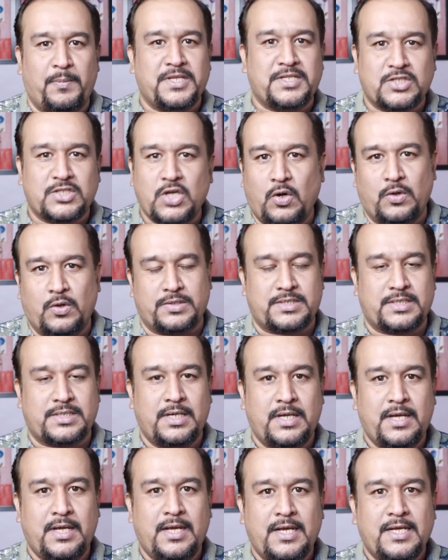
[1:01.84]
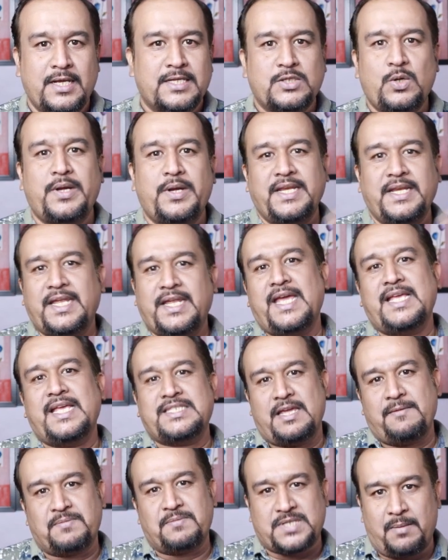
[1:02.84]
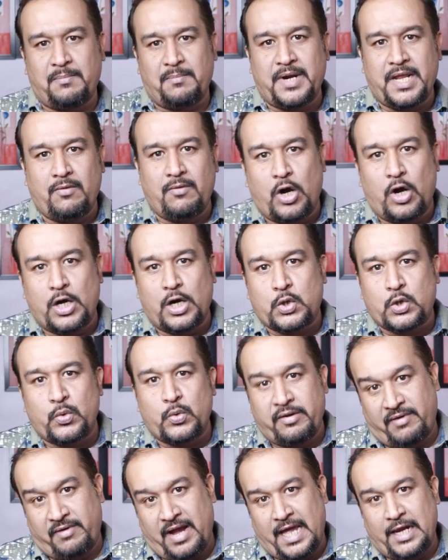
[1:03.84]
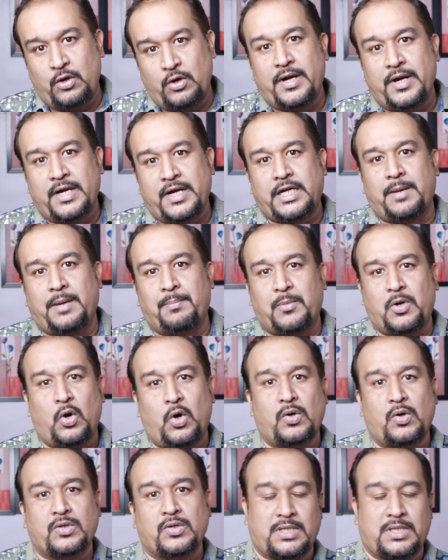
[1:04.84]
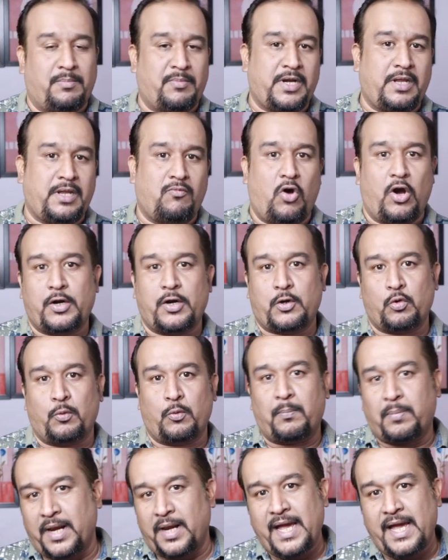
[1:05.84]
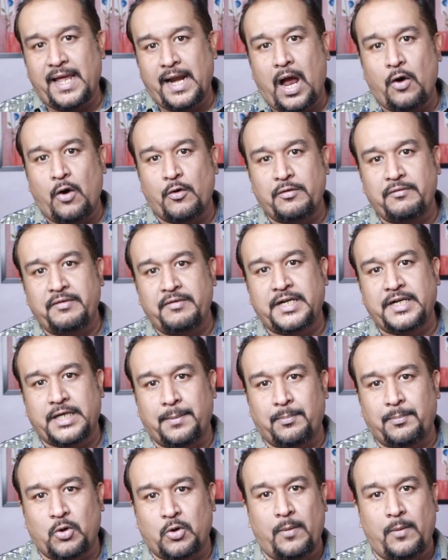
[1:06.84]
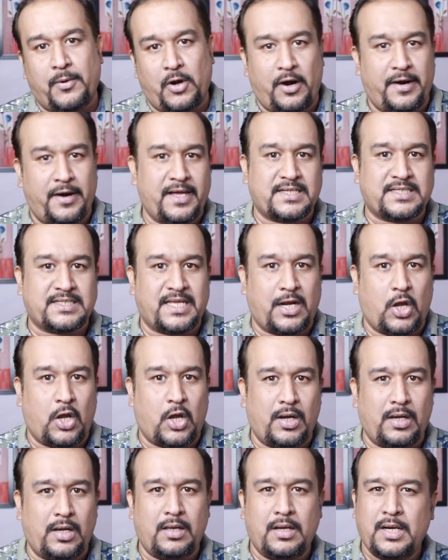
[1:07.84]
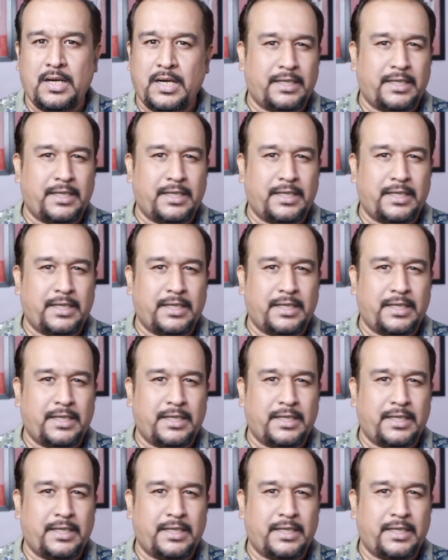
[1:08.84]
open source. So in case if somebody want to evaluate Tibco, somebody want to play around with Tibco products and all,